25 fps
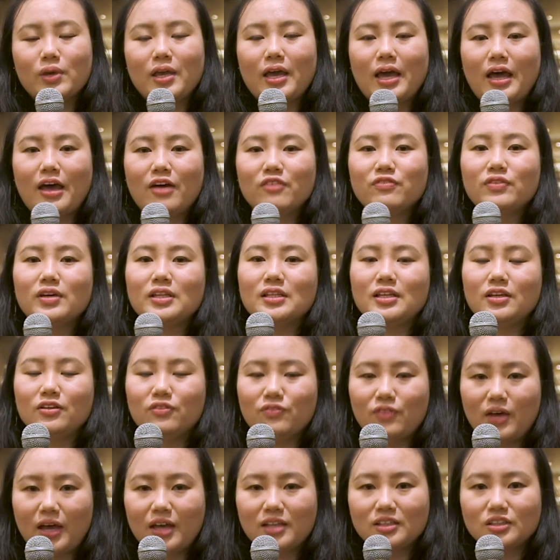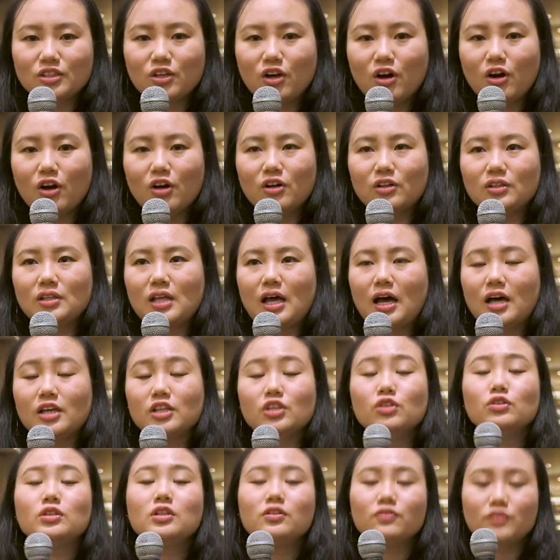we have an event called uh,
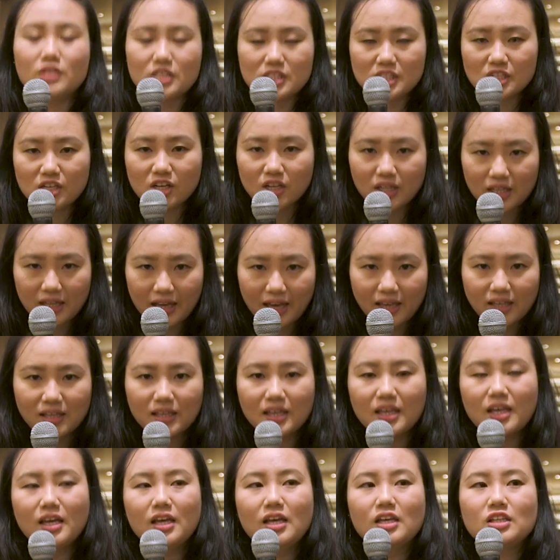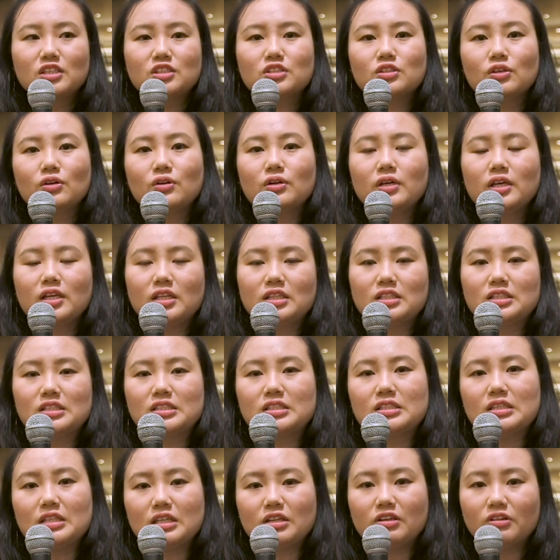University Connect. So it's
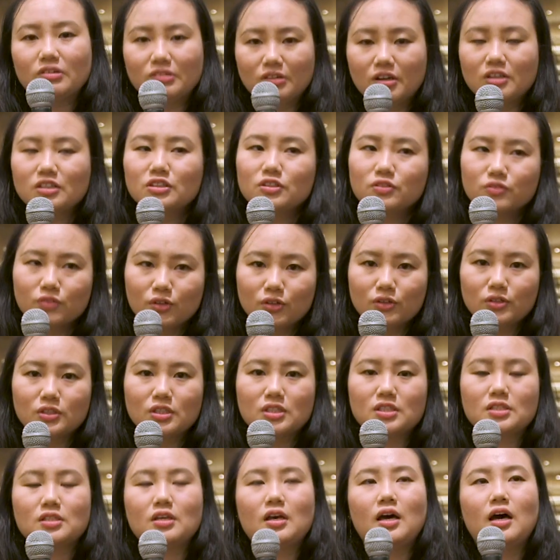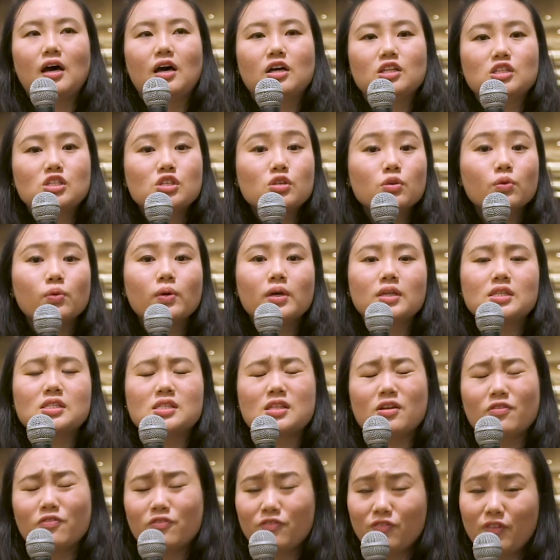the crossroads uh, towards
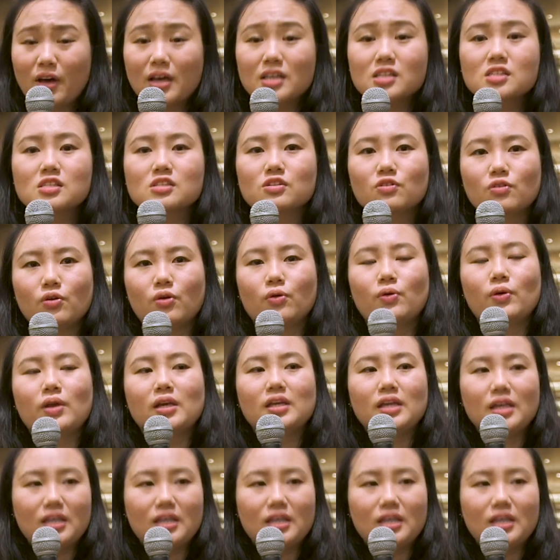the fast growing